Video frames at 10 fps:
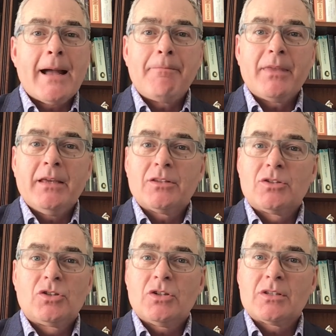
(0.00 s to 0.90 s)
It
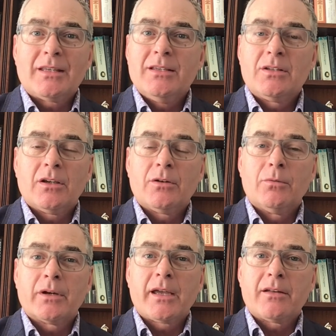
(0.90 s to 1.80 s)
just isn't going to
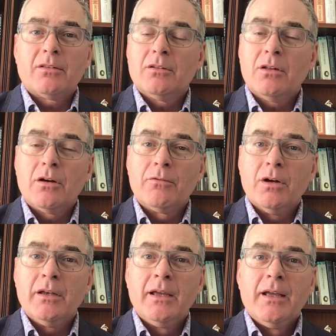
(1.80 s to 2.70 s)
work out in the long
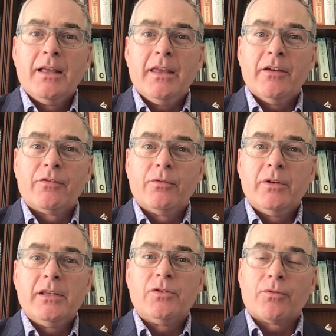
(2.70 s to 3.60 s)
run if
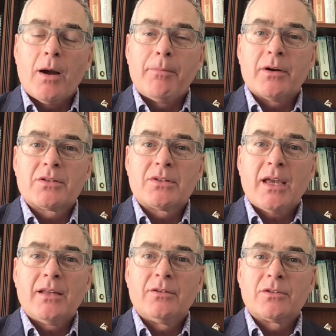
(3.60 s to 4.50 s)
we drop our
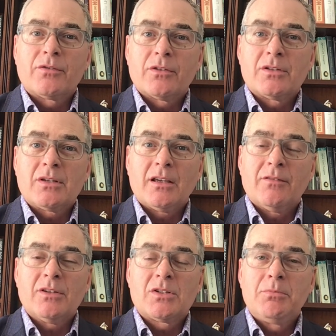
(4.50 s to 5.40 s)
standards for the sake of
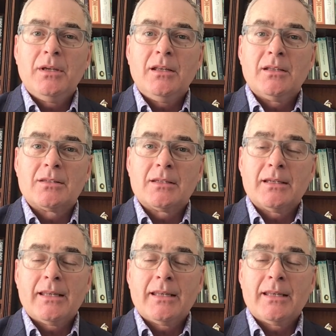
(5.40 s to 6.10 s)
expediency.